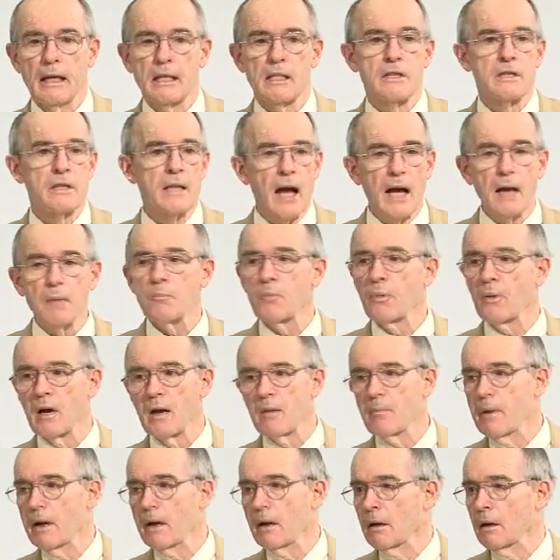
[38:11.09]
it's not
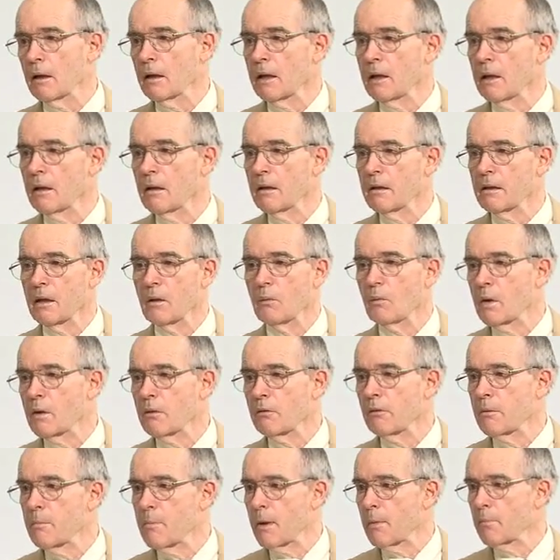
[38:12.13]
primarily that
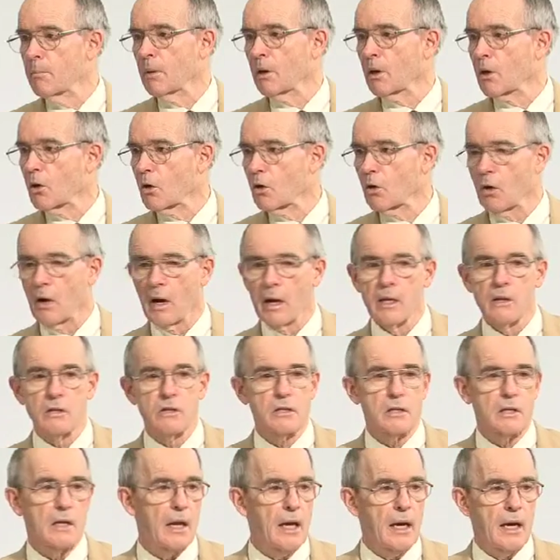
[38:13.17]
we remember
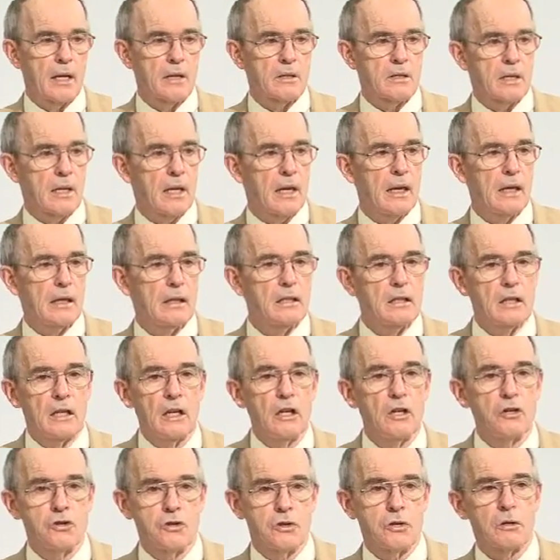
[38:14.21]
Christ as a
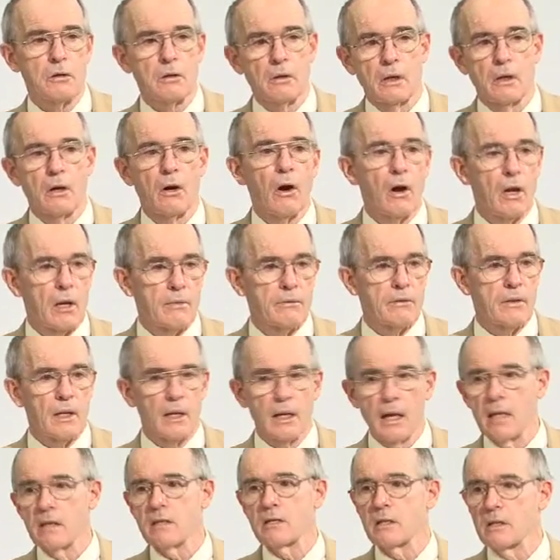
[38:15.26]
teacher and all of
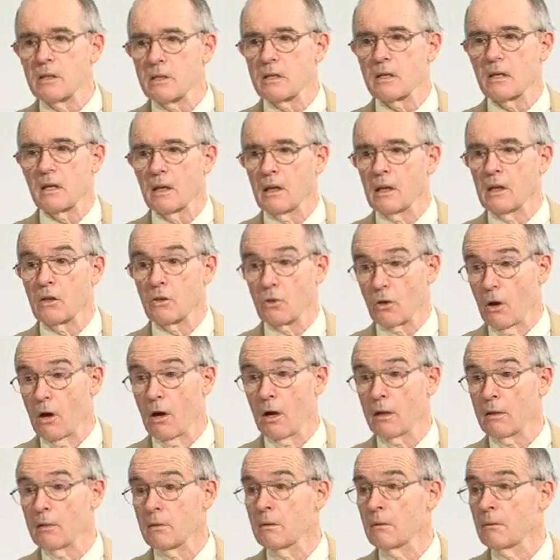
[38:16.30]
the lessons that he
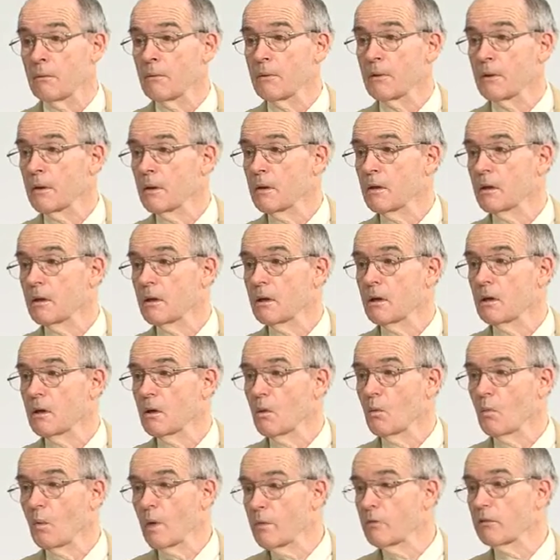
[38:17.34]
taught,
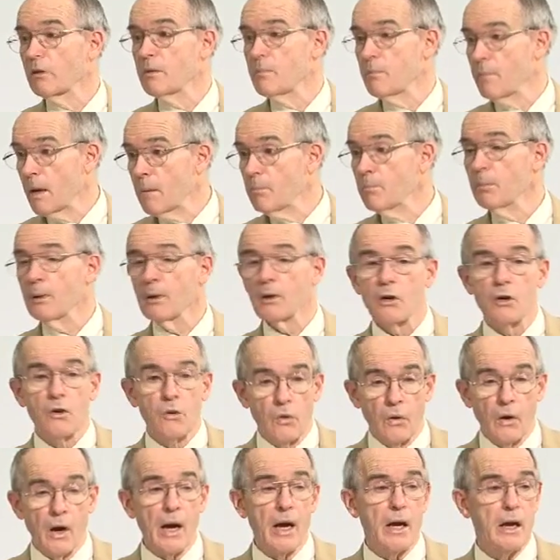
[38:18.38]
we remember
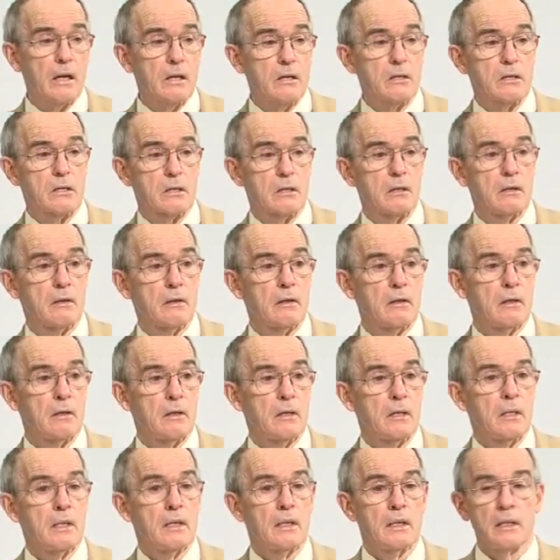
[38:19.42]
Christ
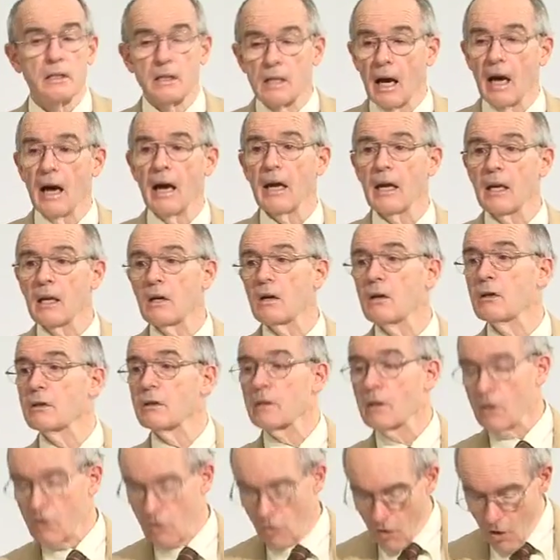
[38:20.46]
dying
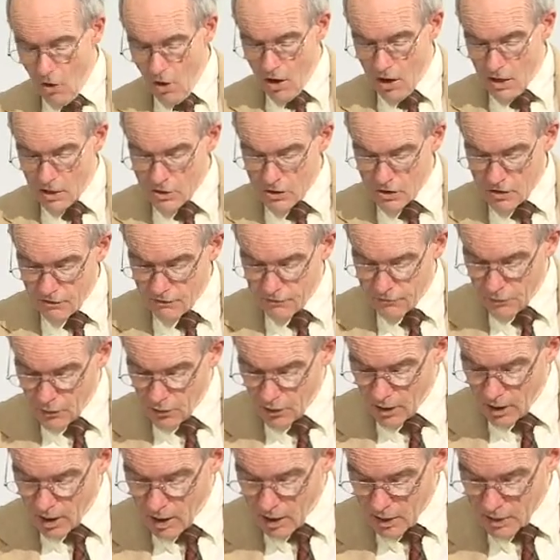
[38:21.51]
on the cross
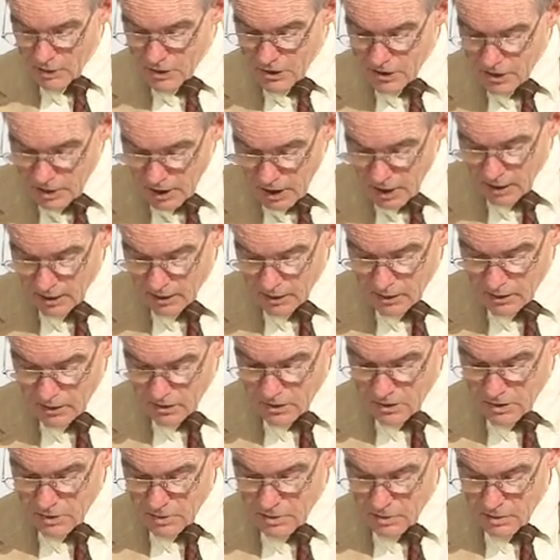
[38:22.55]
for our
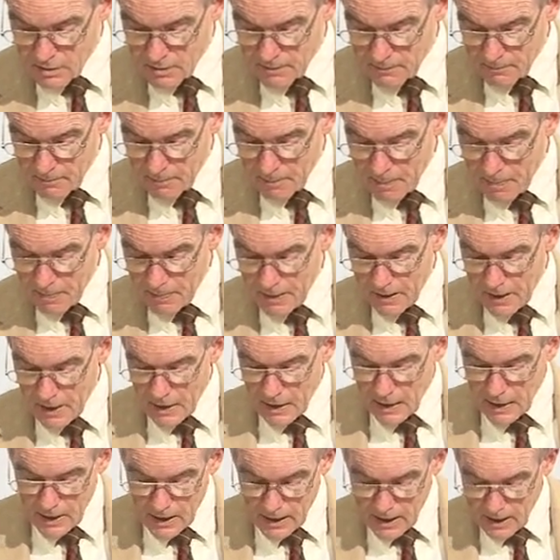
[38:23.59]
sins.
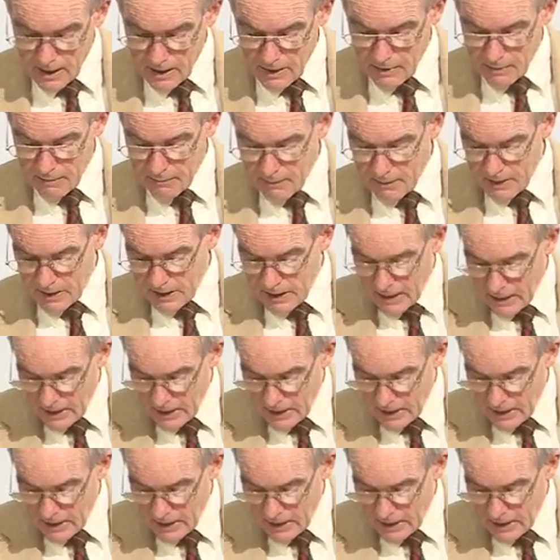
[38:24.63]
Uh,